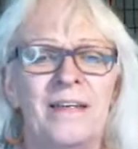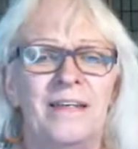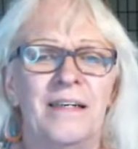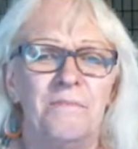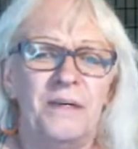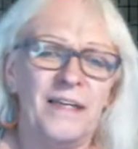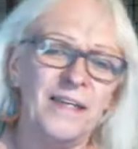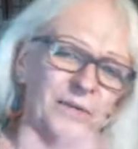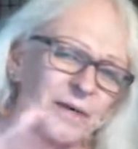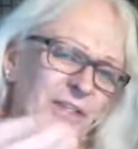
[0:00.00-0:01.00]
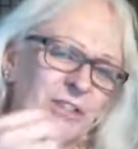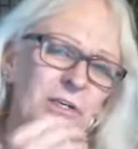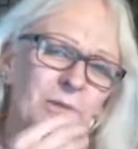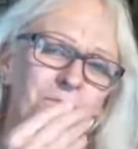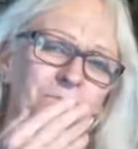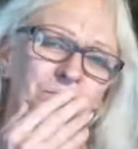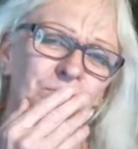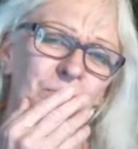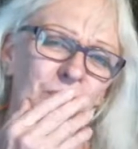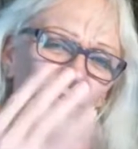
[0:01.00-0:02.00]
But anyway, so
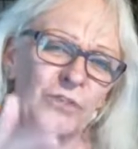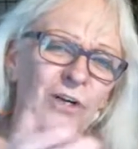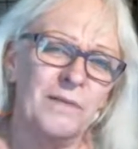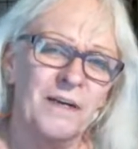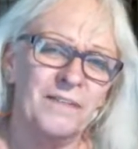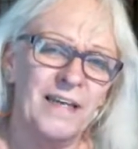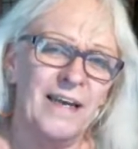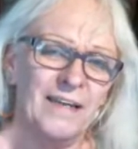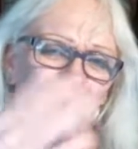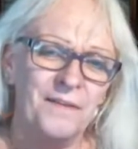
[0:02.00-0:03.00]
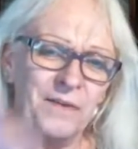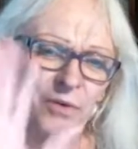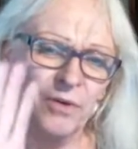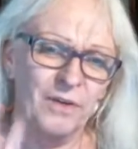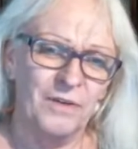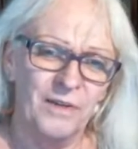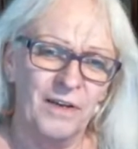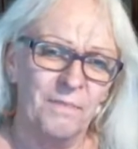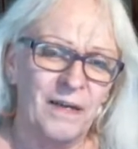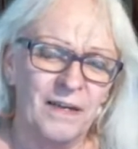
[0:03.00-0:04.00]
we want to talk about that, and then we're going to
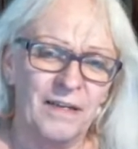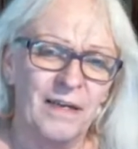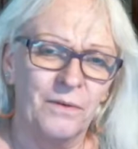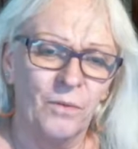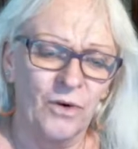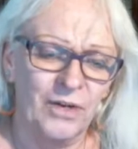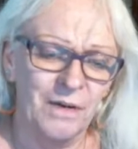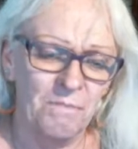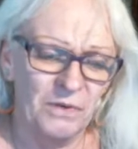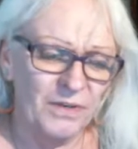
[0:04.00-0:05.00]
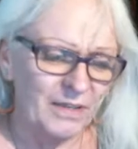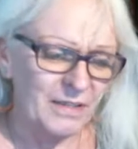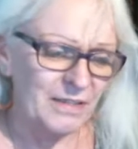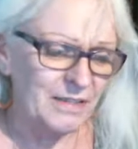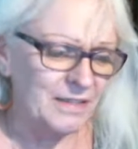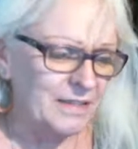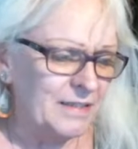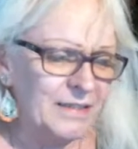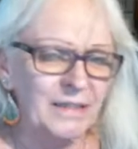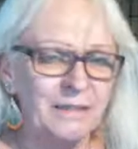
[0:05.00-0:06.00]
develop out and kind of work on building a
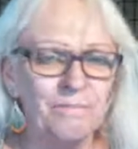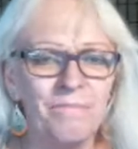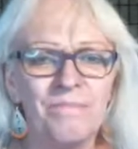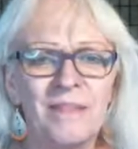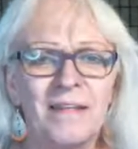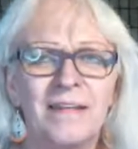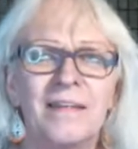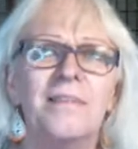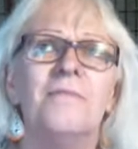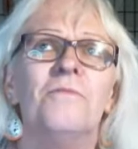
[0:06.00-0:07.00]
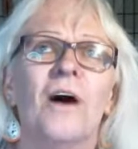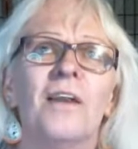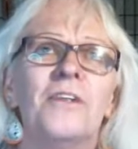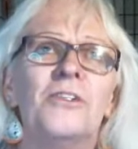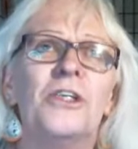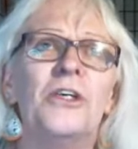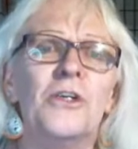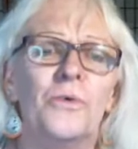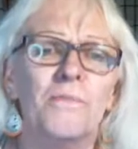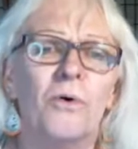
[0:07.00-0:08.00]
volunteer
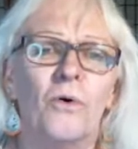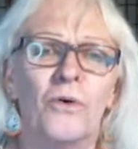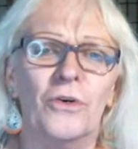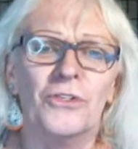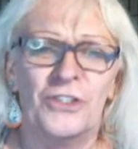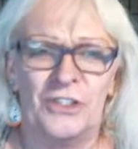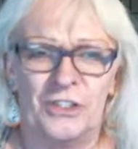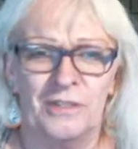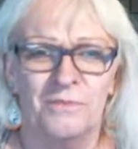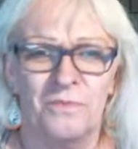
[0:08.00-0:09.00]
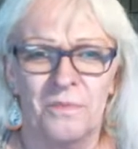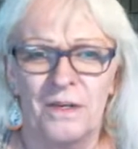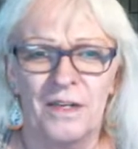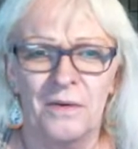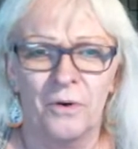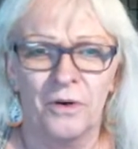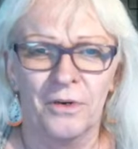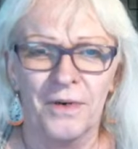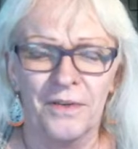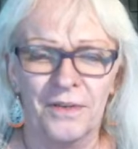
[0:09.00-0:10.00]
reporter system, a network
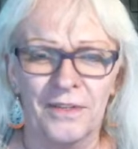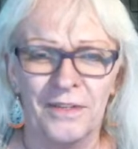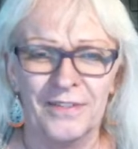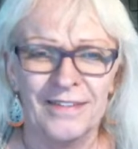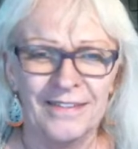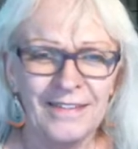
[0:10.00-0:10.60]
around the country.